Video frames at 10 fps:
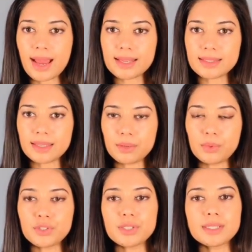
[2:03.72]
acid,
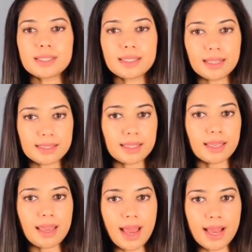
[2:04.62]
which is
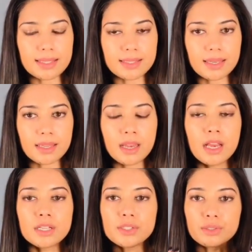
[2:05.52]
salicylic acid,
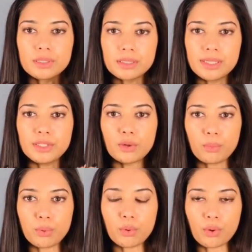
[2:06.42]
to clean your
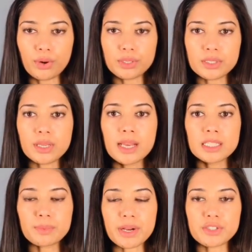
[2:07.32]
pores.
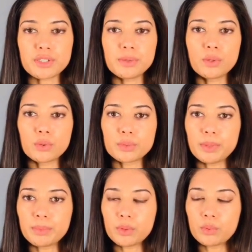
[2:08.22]
Especially those
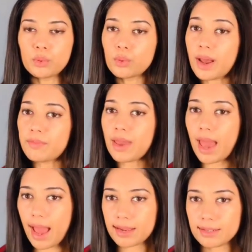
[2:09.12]
people who have
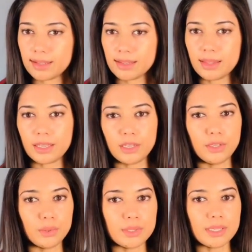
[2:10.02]
acne, they can
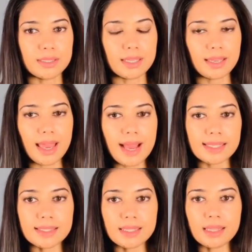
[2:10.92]
use salicylic
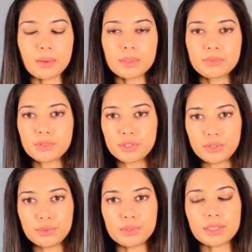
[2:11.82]
acid that will
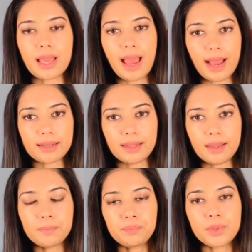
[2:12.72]
reduce the
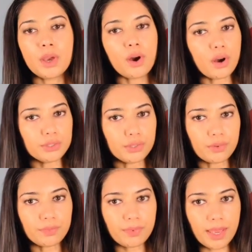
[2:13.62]
acne on your
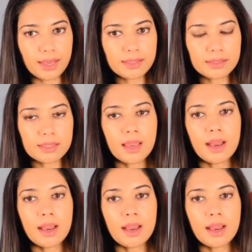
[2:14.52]
face.